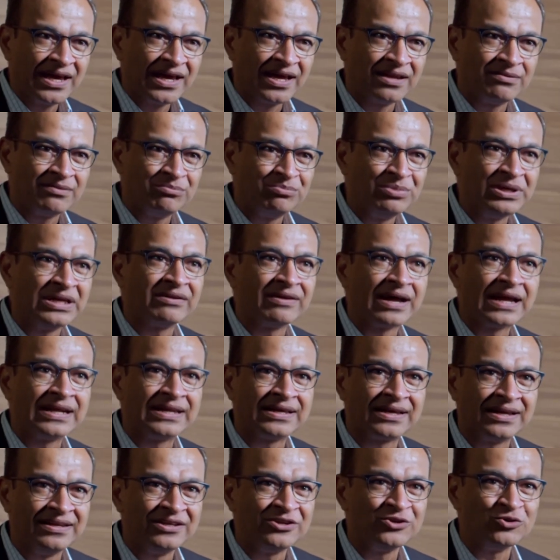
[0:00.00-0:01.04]
and being
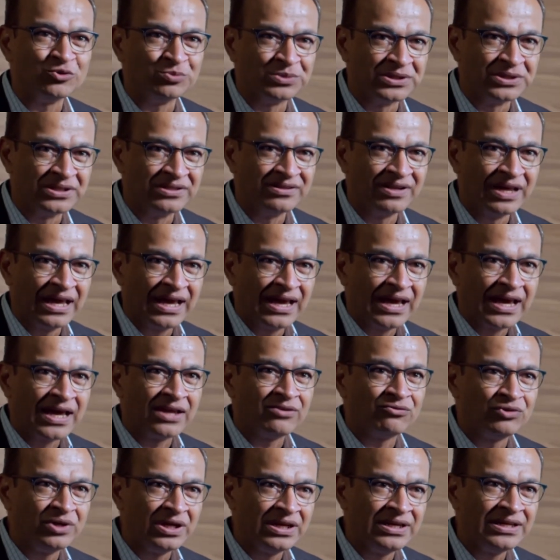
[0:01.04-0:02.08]
radically human,
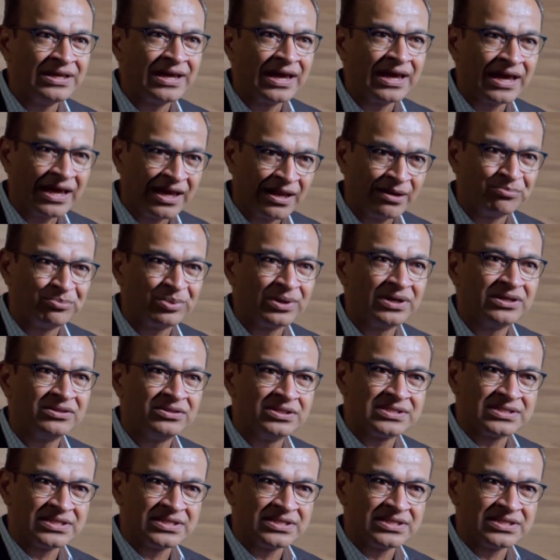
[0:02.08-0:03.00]
and really help the